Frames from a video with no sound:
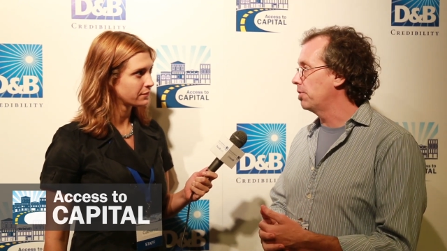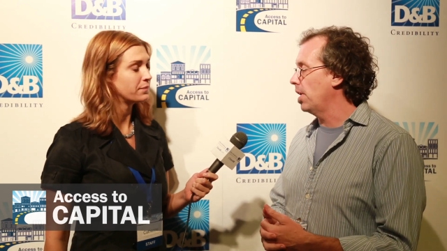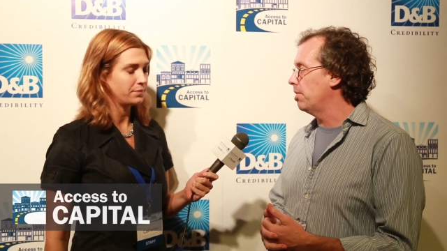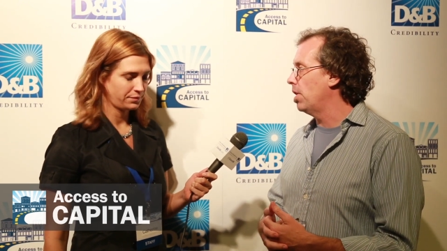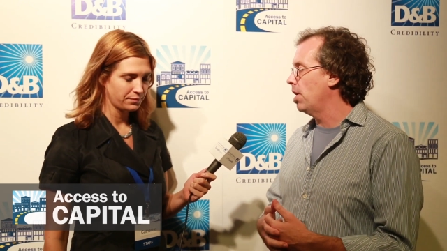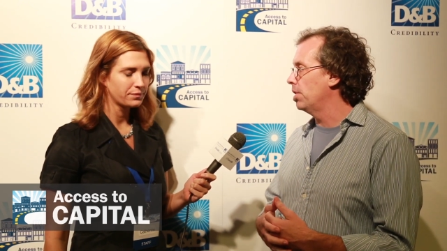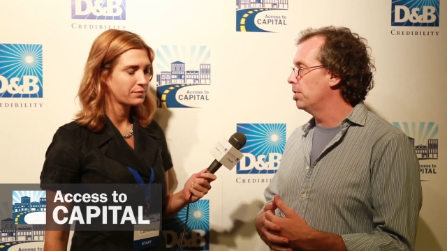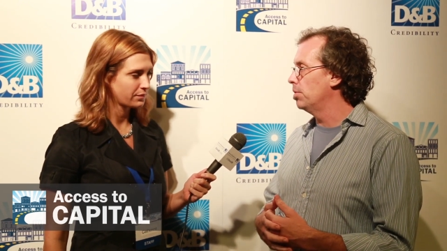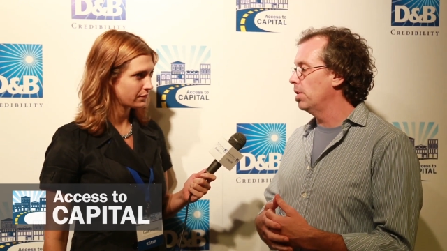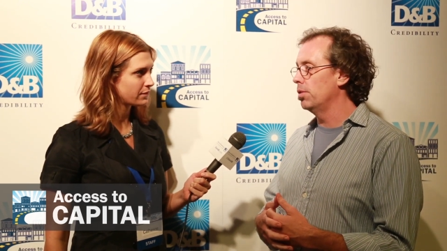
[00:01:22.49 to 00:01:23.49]
Speaker 1: They have a harder
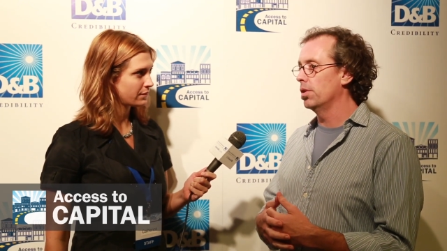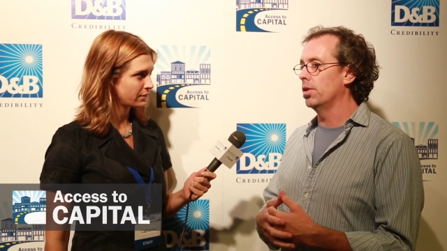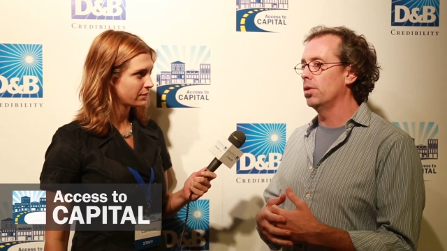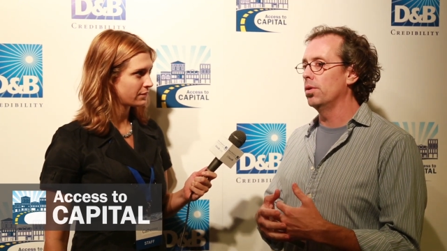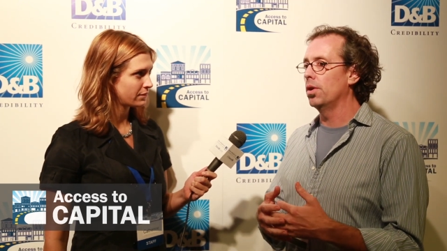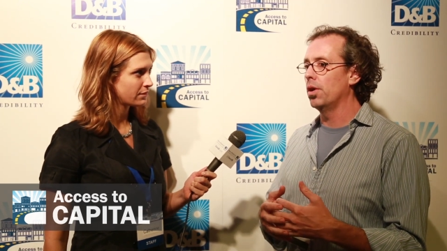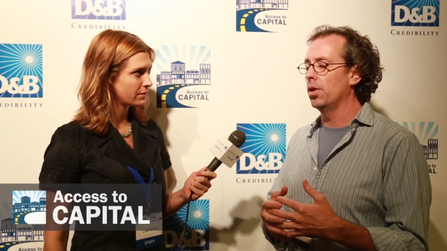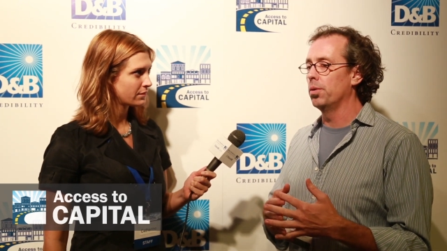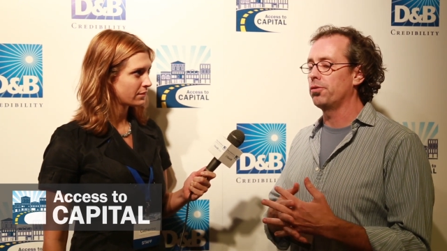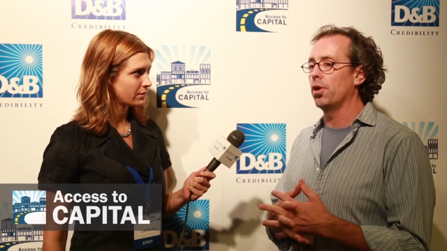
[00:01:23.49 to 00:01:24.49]
road to hoe.
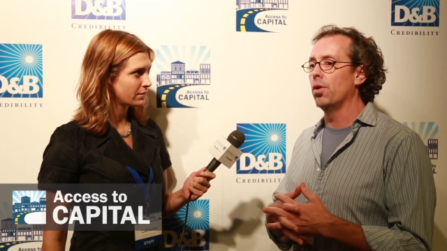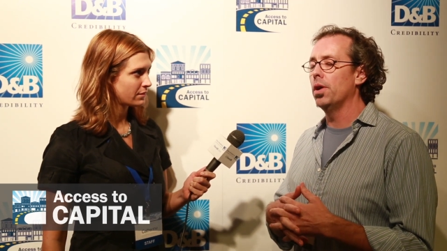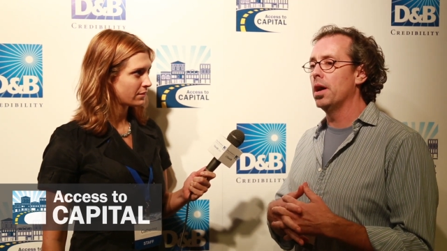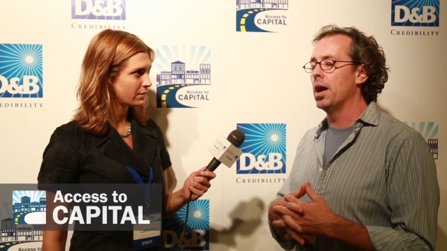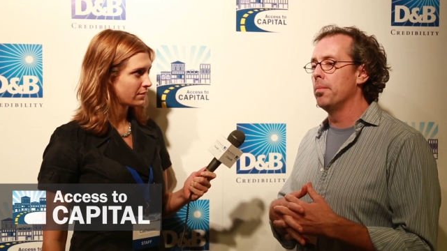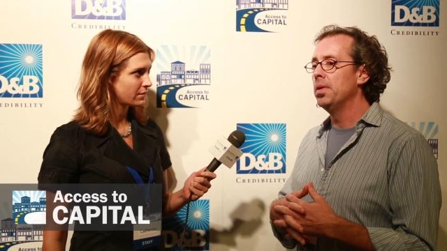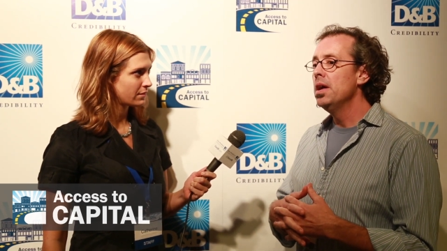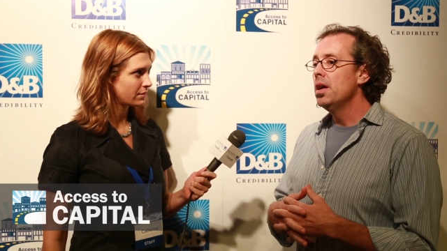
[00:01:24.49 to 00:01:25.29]
Ho. So, um,